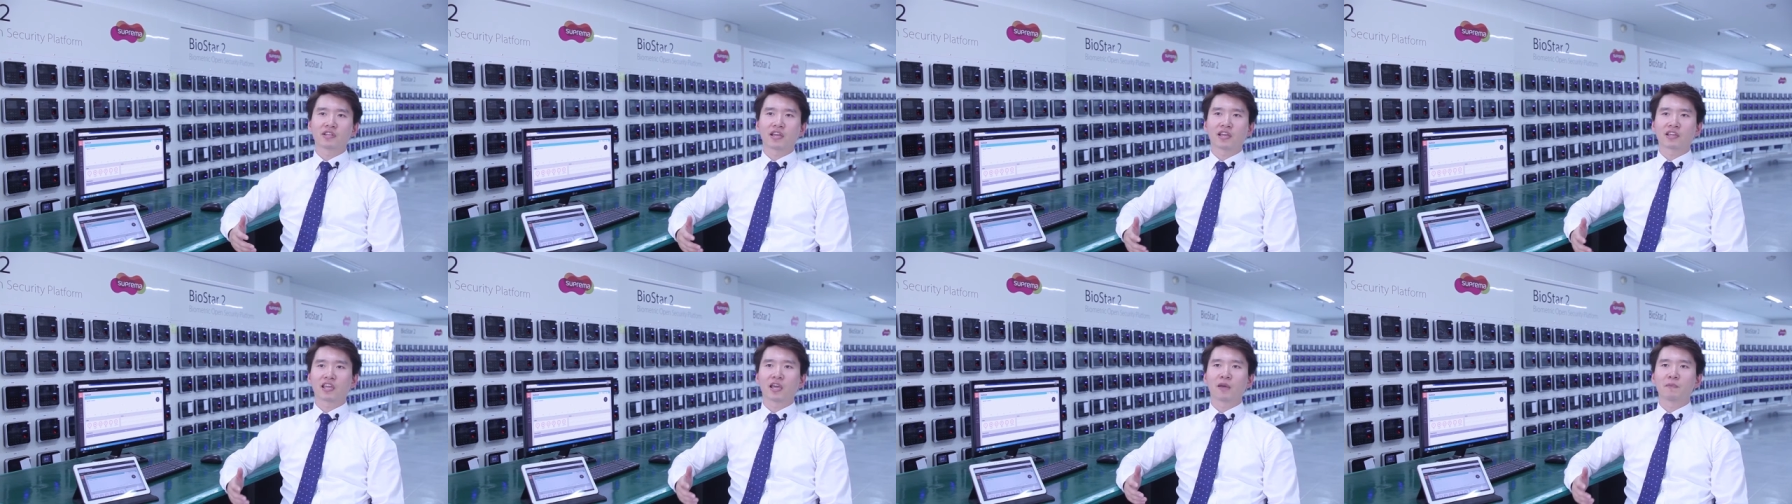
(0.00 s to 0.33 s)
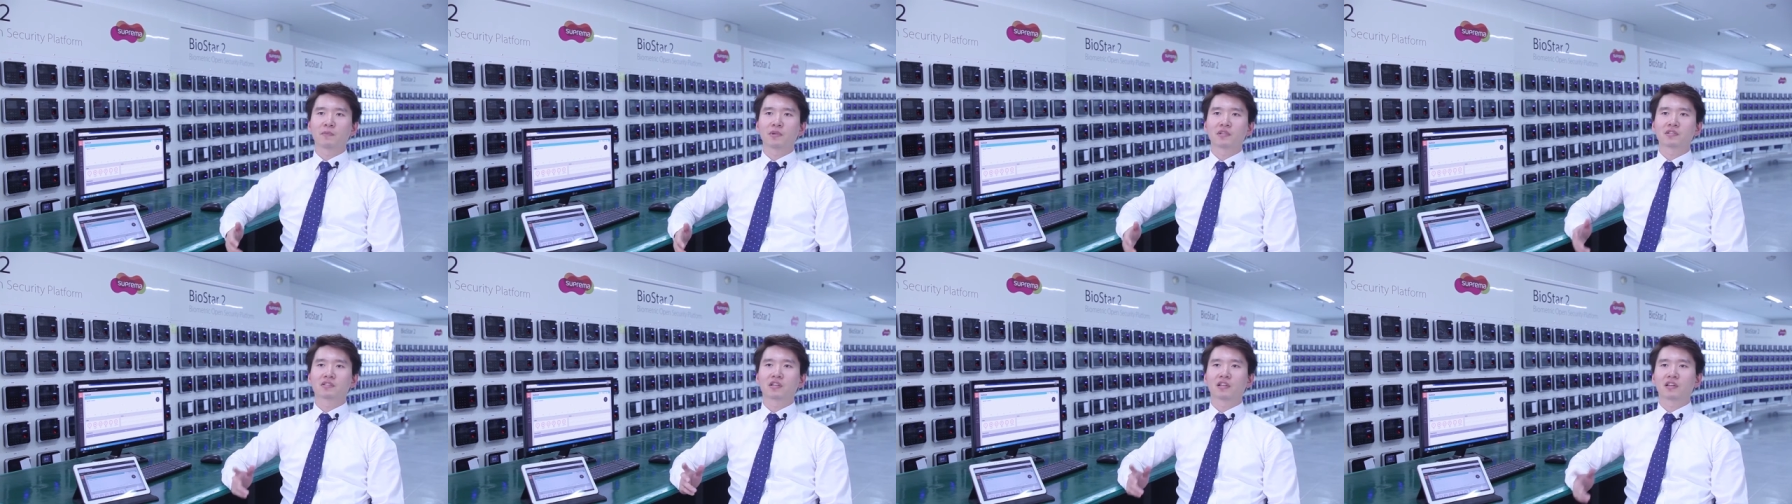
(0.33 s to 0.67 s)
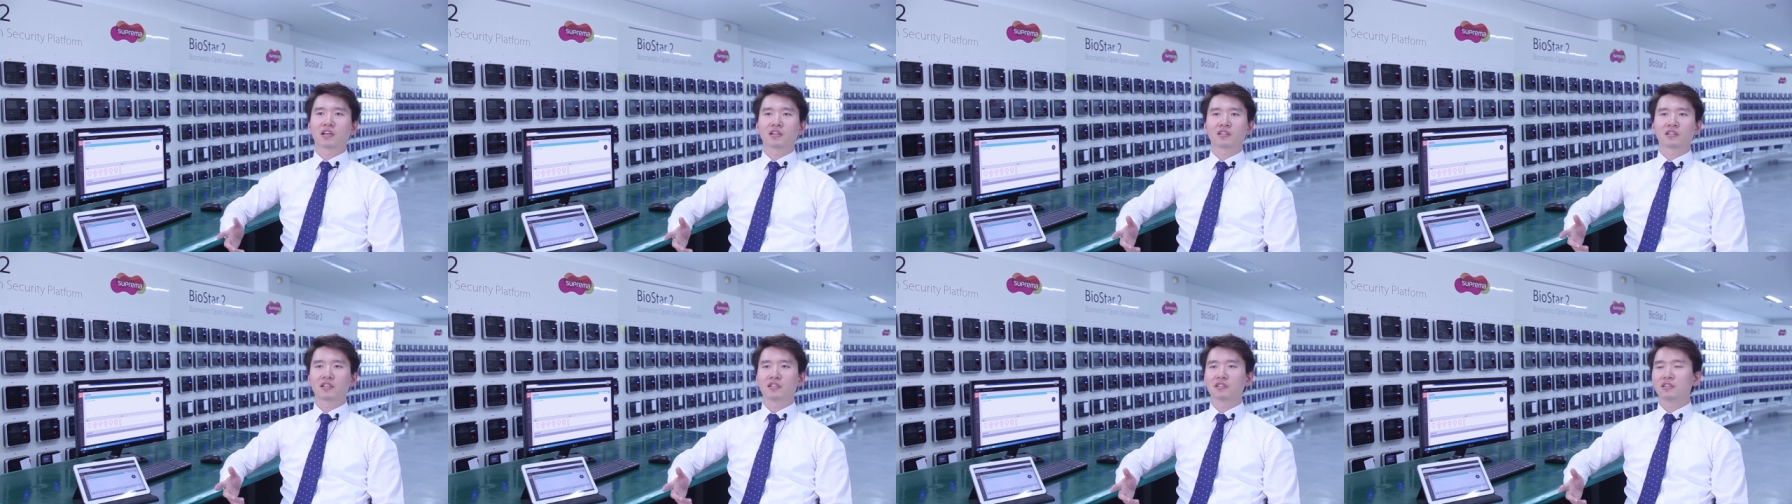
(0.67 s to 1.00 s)
that can be
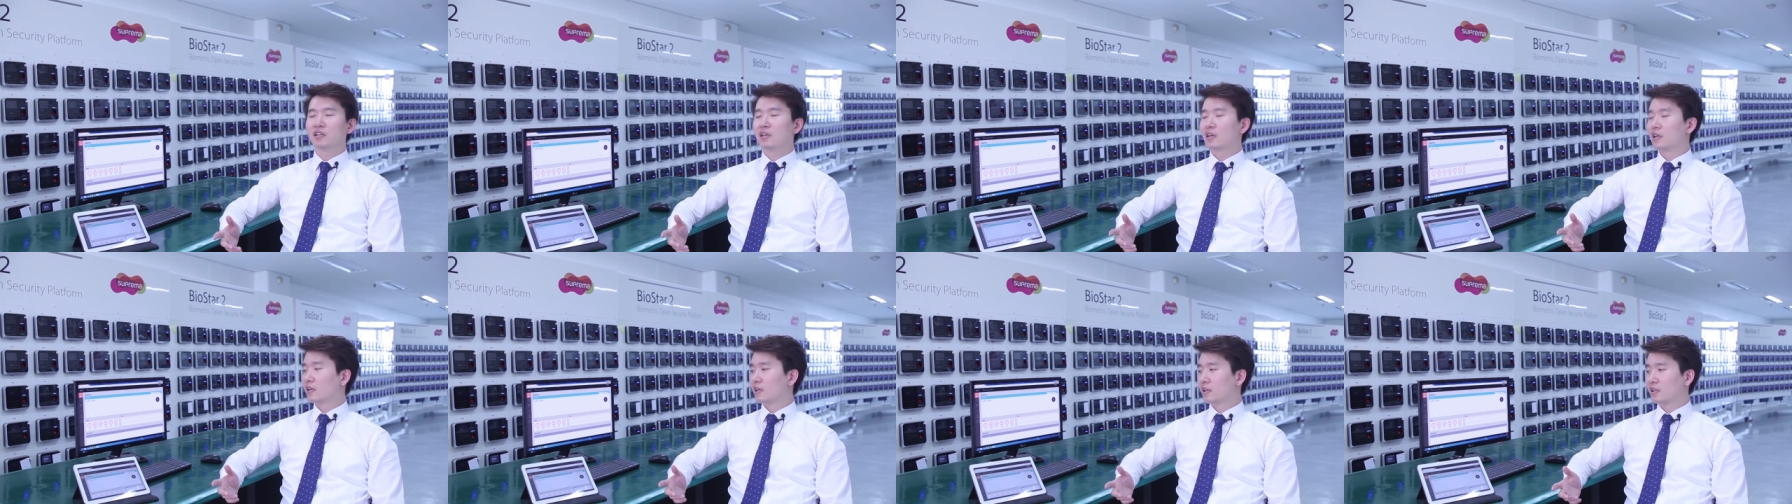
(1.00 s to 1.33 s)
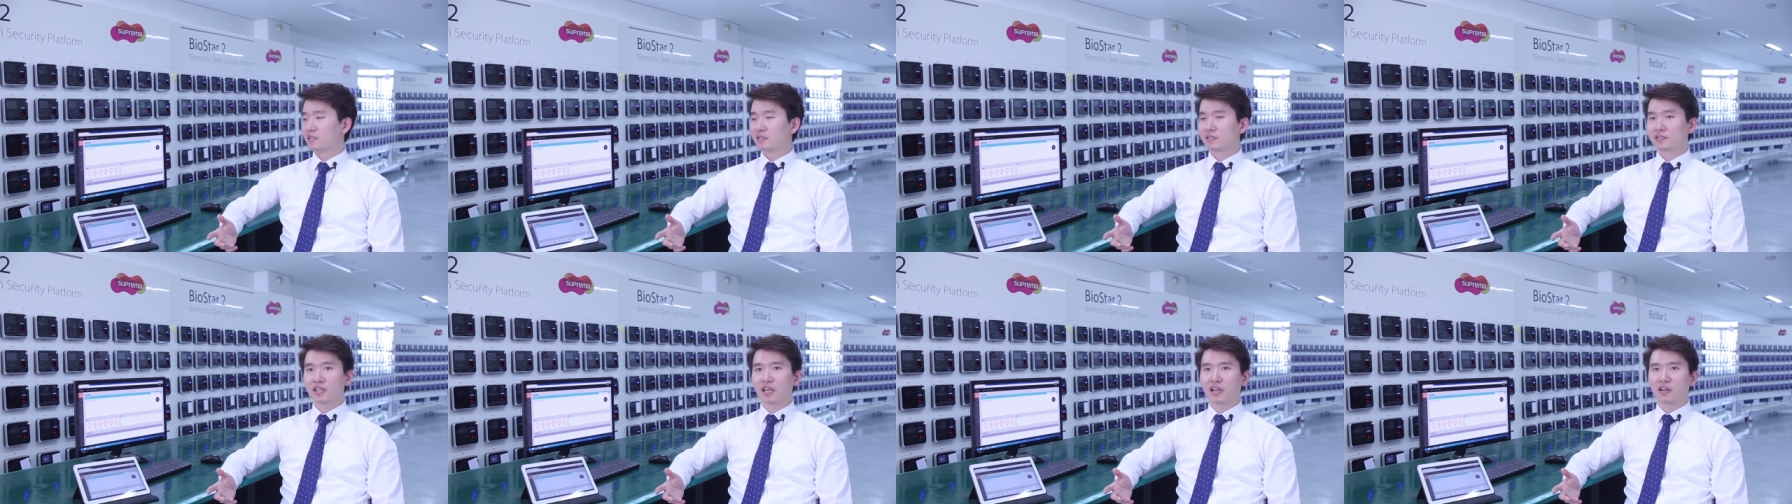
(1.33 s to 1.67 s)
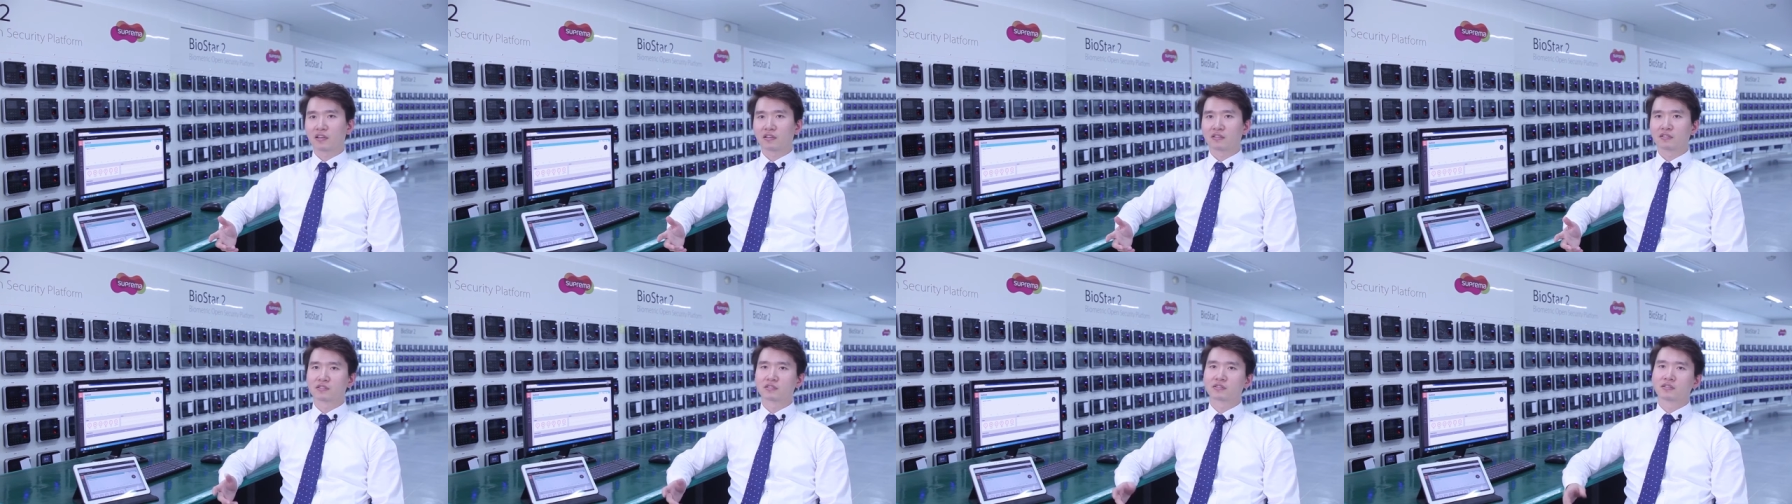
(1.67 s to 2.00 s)
selected in
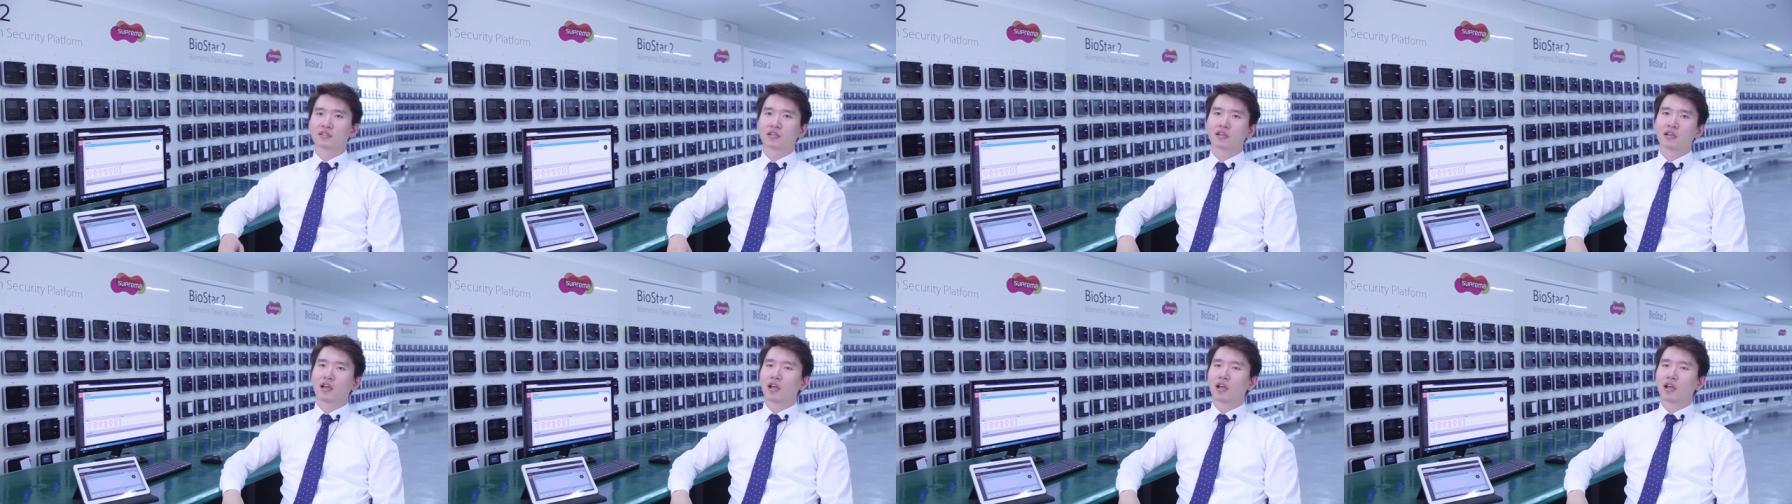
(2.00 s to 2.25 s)
settings.